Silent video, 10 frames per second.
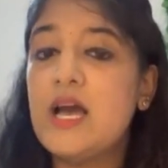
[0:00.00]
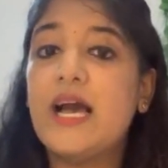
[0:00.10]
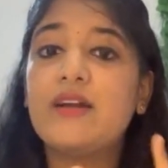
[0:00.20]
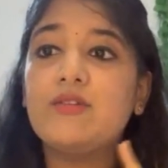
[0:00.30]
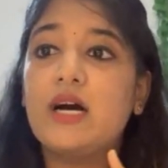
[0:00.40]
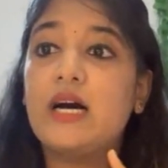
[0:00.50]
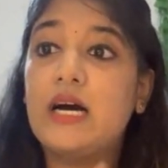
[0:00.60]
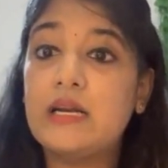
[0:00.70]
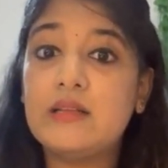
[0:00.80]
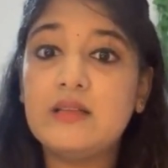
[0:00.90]
And
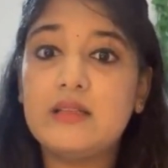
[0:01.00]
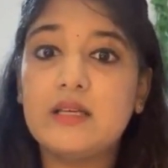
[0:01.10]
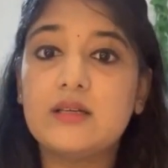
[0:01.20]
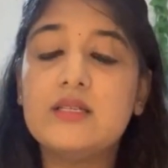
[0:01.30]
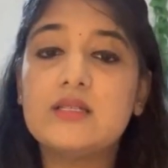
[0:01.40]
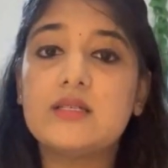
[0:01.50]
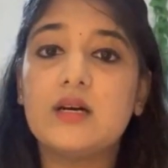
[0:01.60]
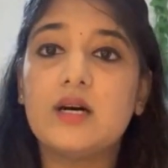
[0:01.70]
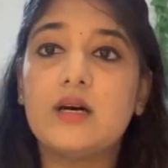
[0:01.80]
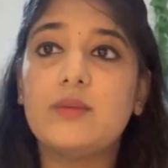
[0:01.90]
another thing is
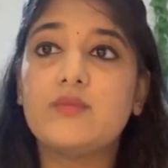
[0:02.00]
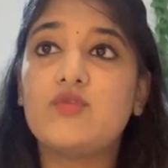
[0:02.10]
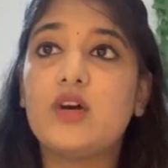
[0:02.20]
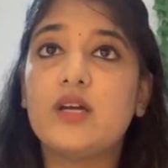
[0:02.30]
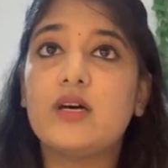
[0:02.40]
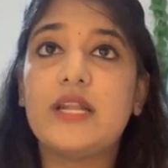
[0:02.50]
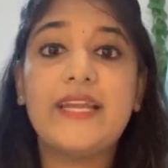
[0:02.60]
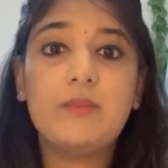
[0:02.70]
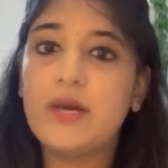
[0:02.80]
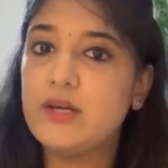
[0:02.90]
for
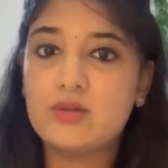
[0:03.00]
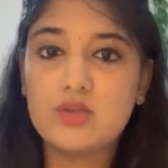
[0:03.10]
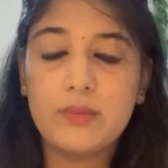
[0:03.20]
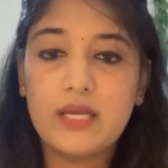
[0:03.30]
light microscopy,